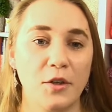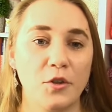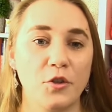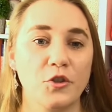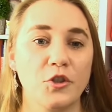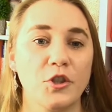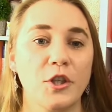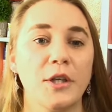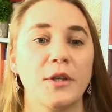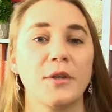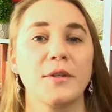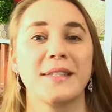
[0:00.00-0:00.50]

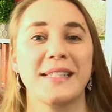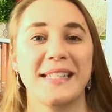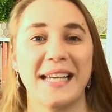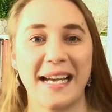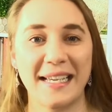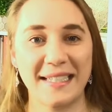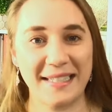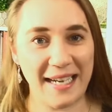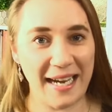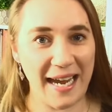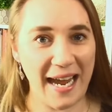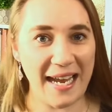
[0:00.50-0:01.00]
crochet hooks?
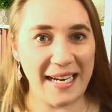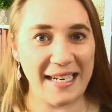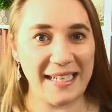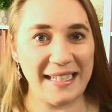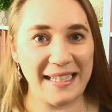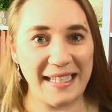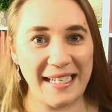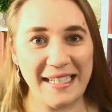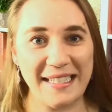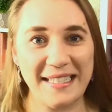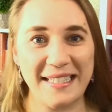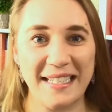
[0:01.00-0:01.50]
Yes, I added
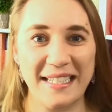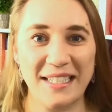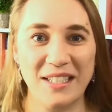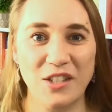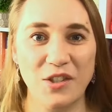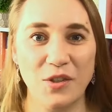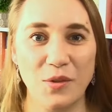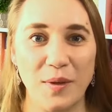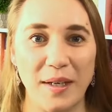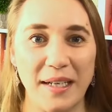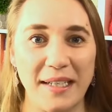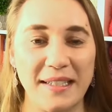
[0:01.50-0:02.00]
links
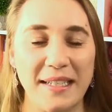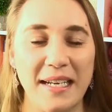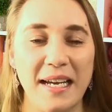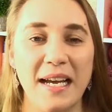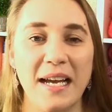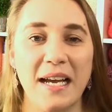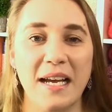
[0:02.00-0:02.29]
into it.